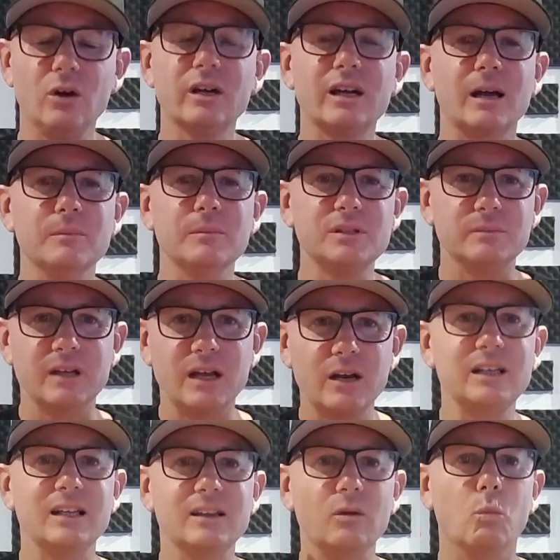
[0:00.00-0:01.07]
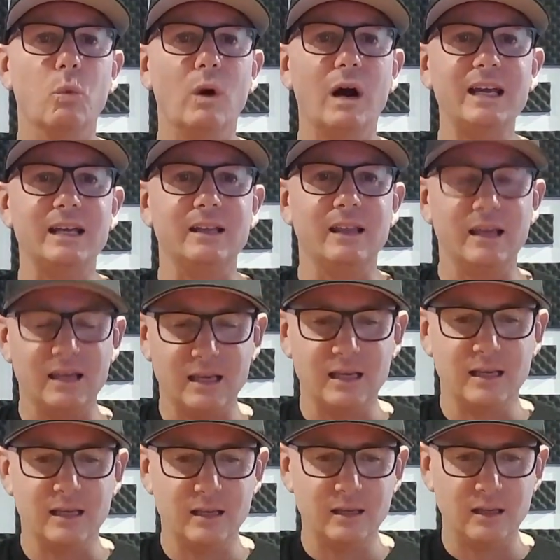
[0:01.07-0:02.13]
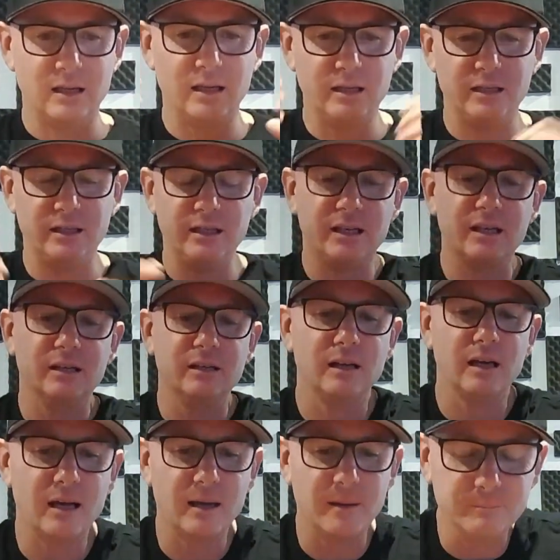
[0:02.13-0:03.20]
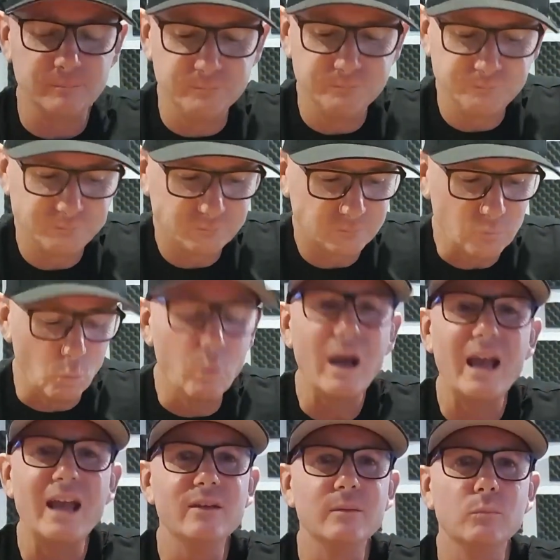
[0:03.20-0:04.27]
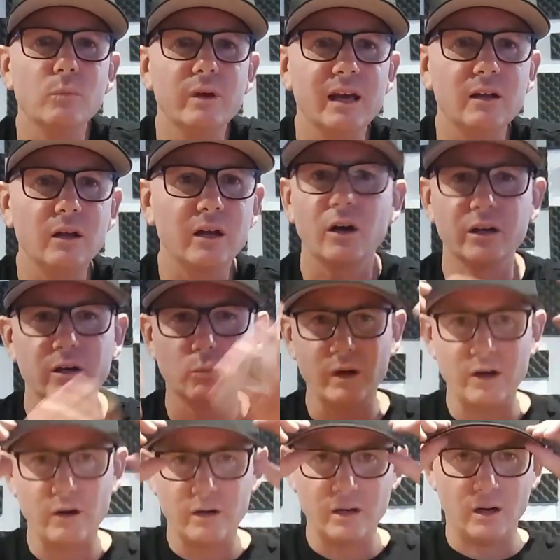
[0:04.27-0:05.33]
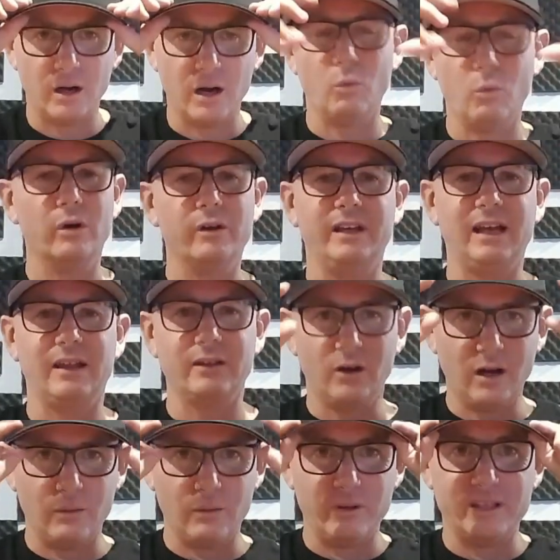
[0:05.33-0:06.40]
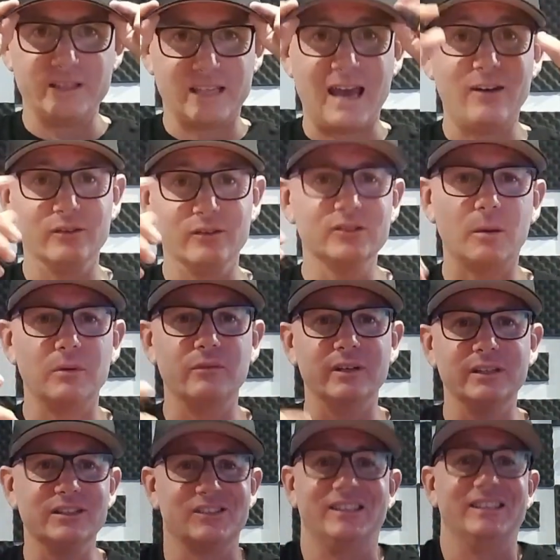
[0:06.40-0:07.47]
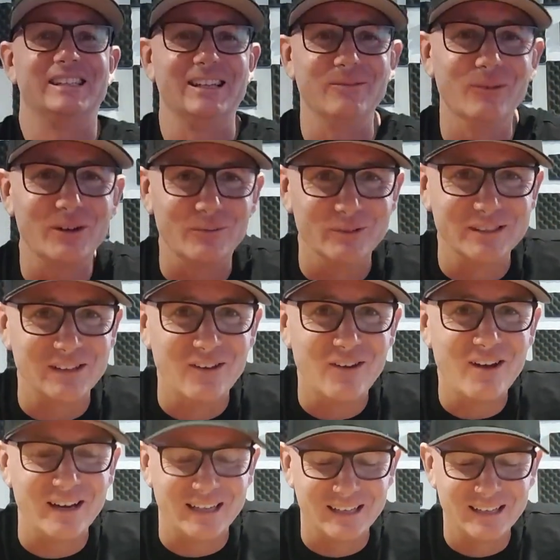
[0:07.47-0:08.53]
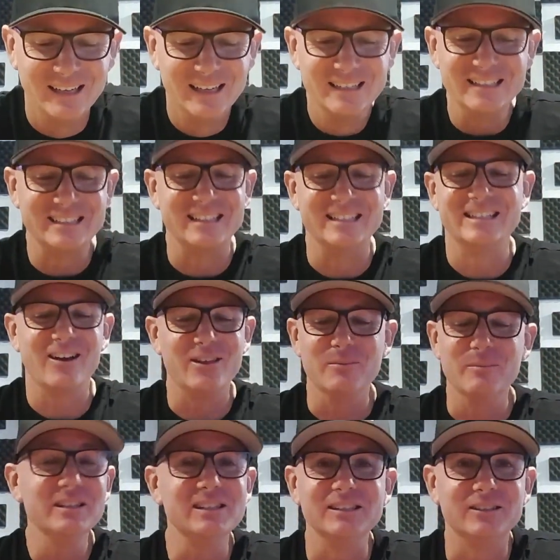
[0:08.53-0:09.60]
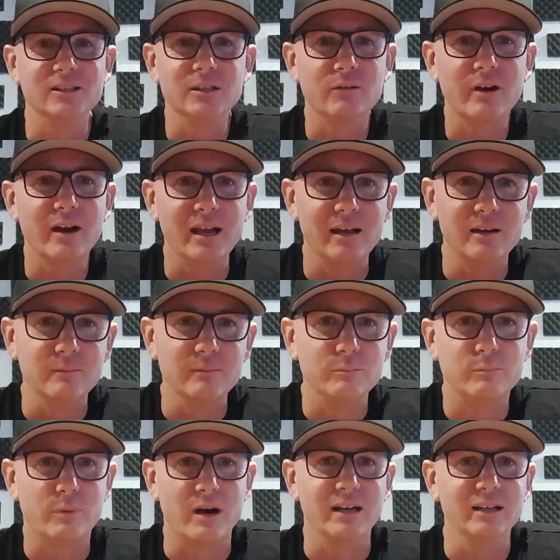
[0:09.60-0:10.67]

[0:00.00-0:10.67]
cumbersome. They don't get in the way. You can wear them without, like I could wear it. I wore it the other night with this hat on top of it just to see what it was like, just to show the missus because I ran out and pranked